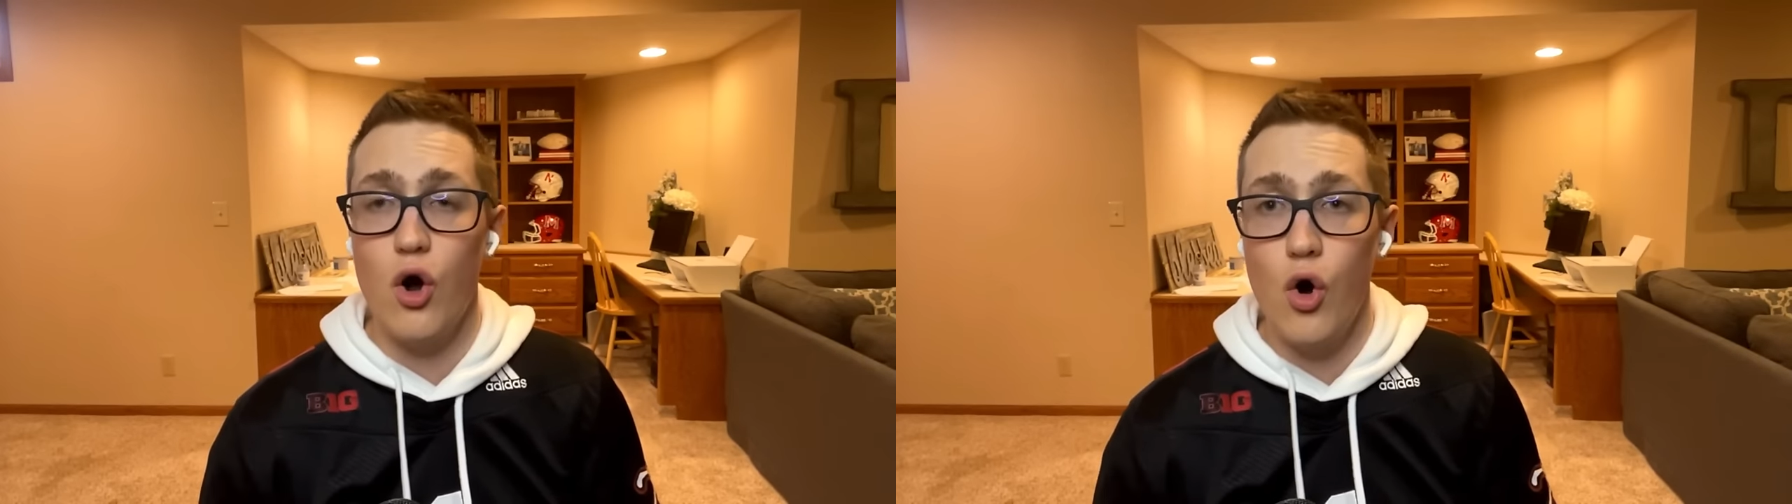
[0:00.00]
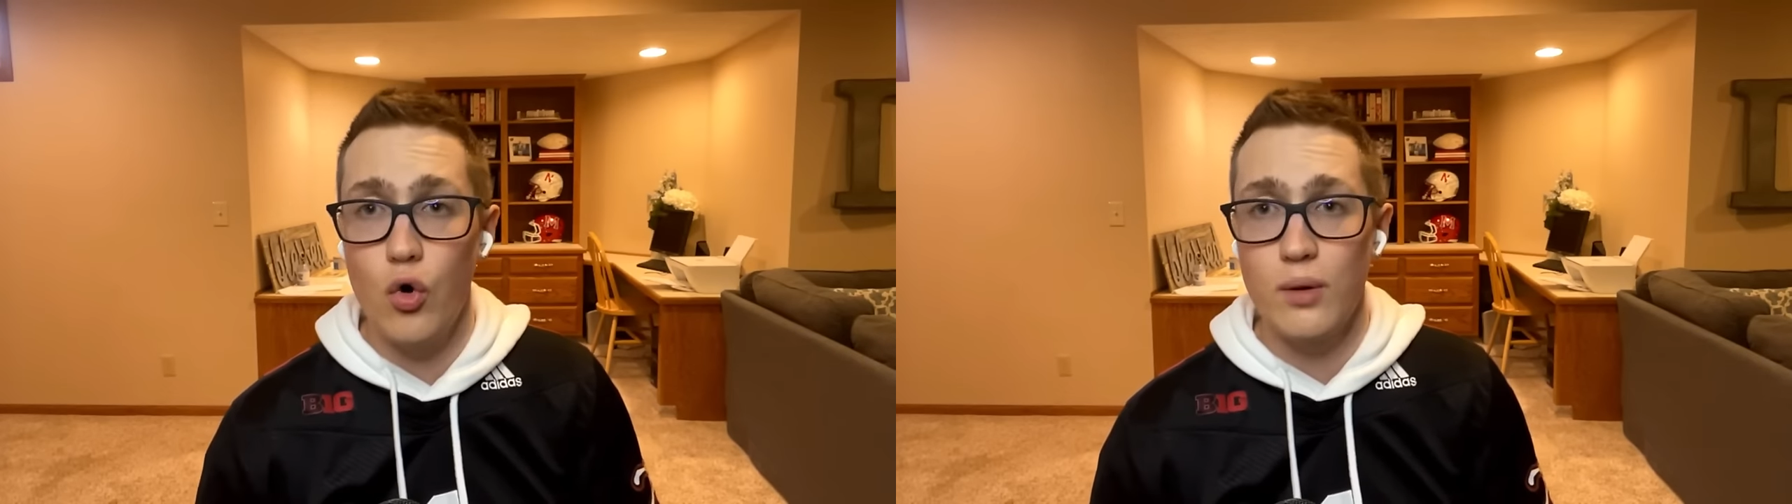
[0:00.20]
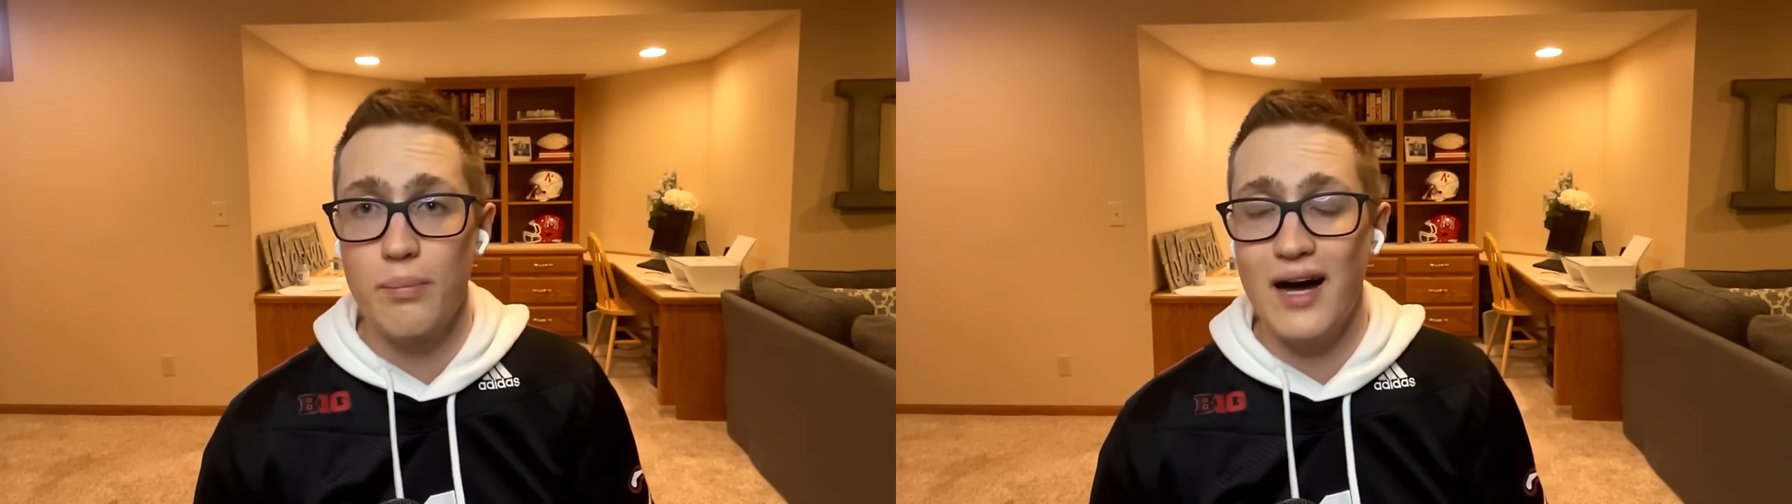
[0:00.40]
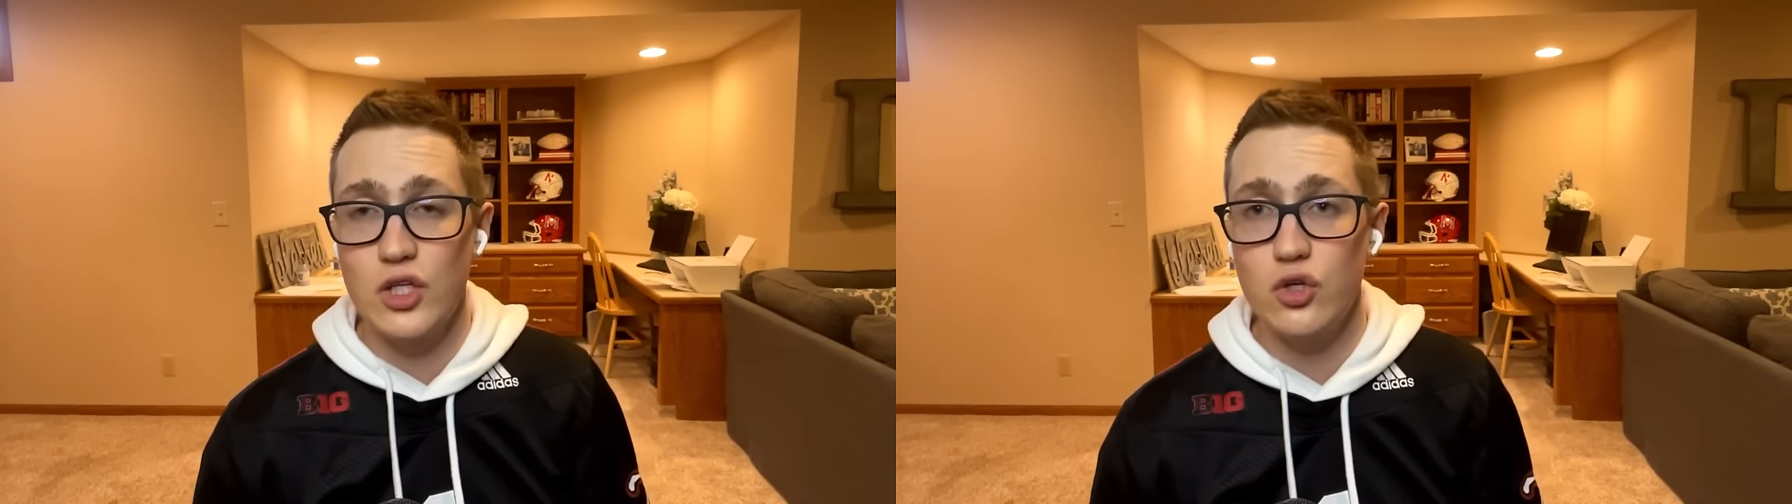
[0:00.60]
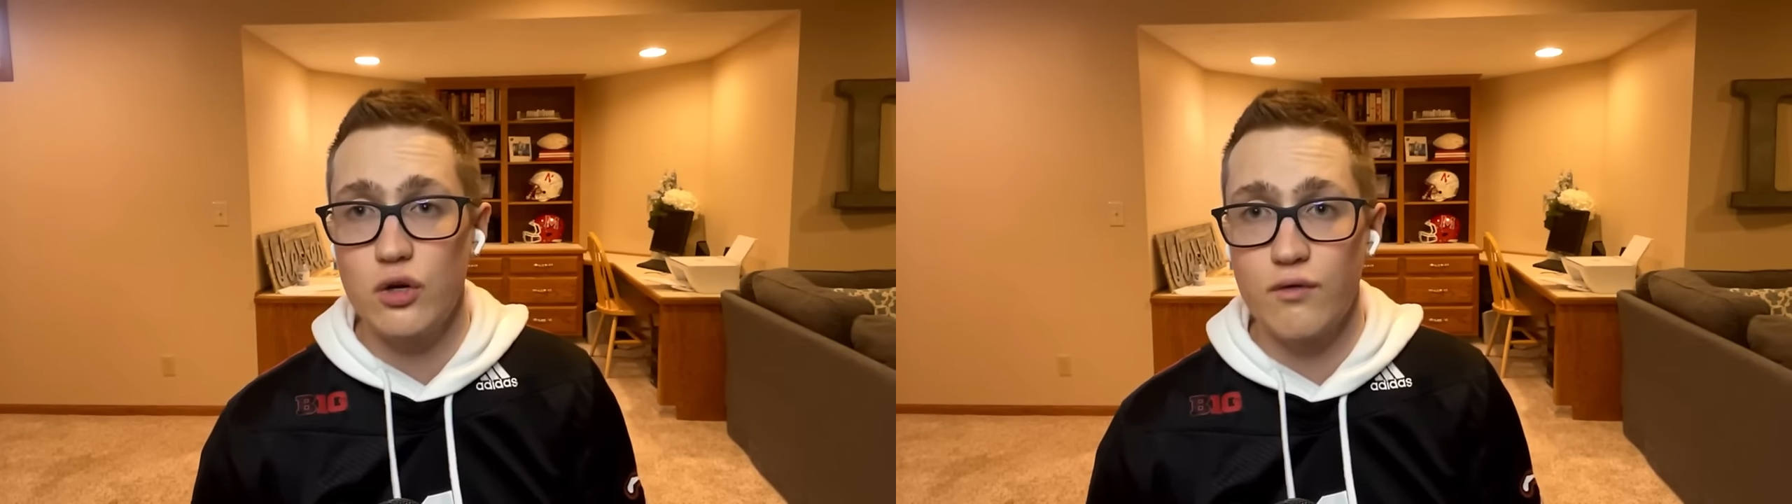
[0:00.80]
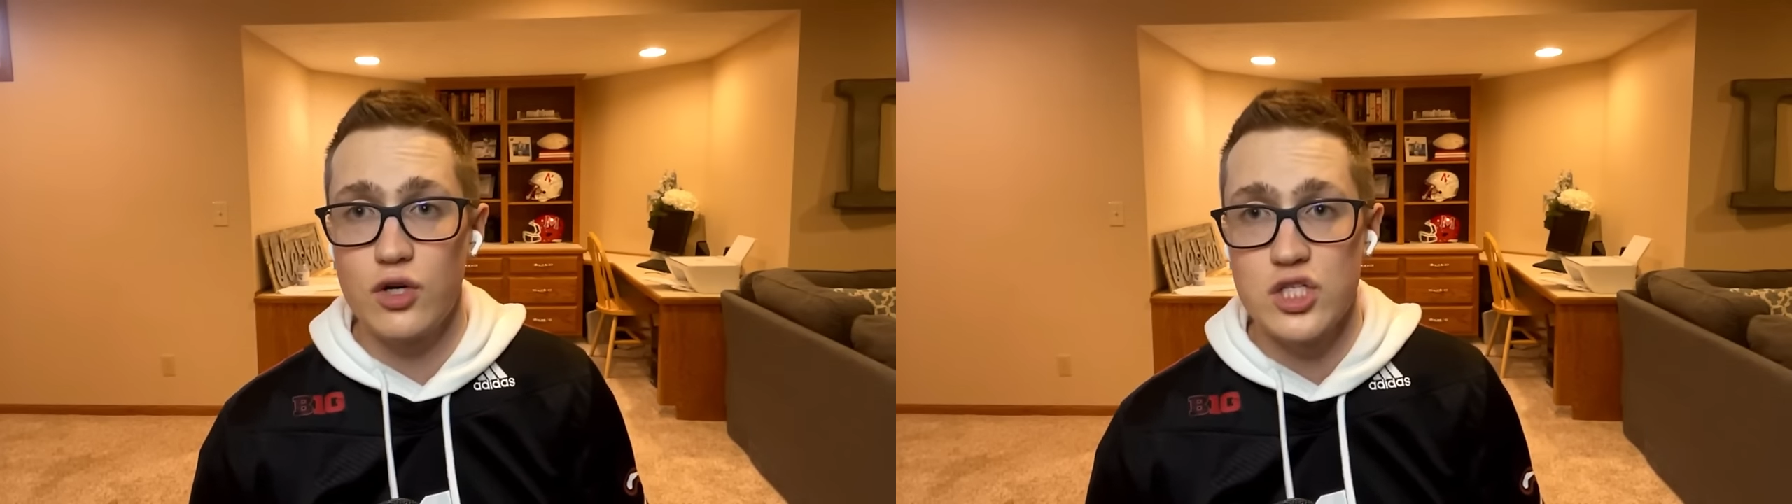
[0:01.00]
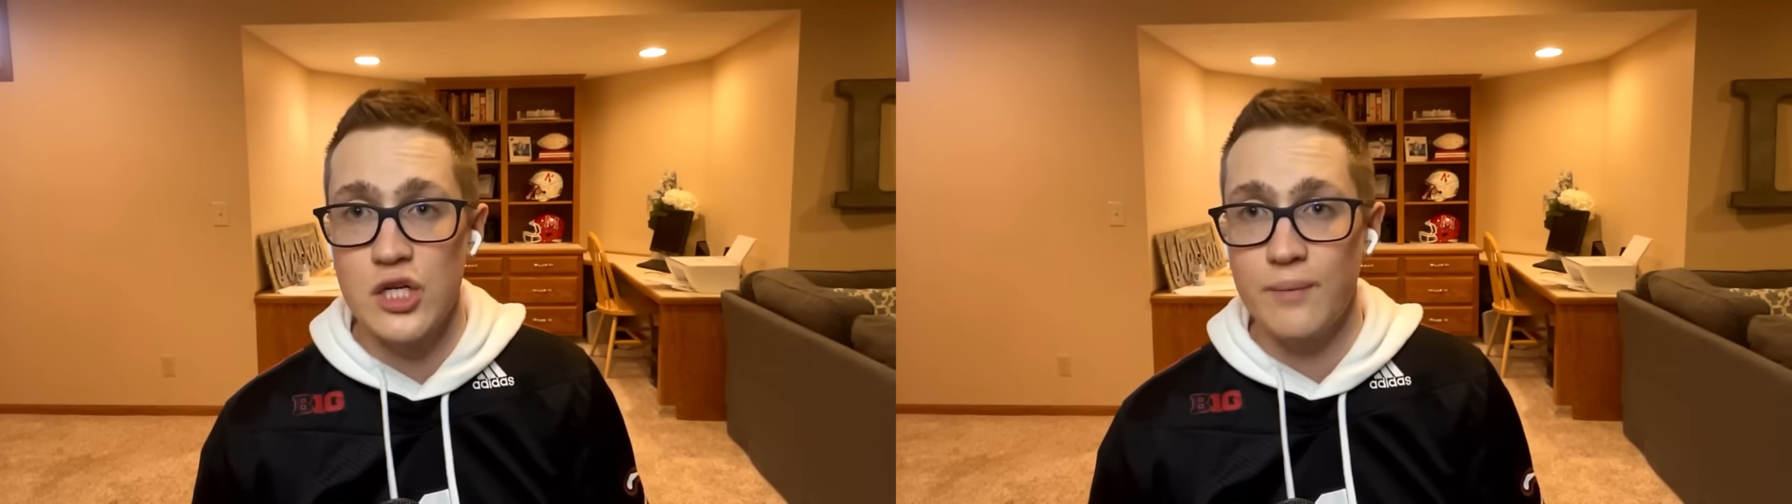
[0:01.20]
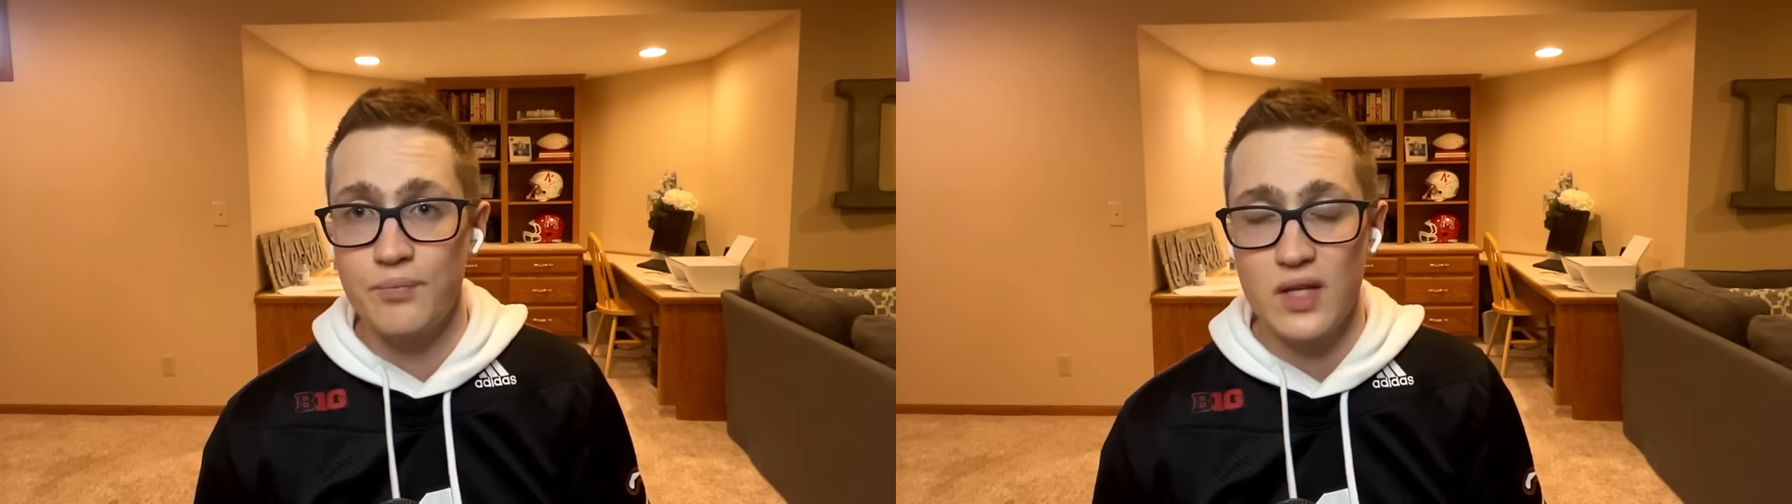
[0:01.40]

owed by the university.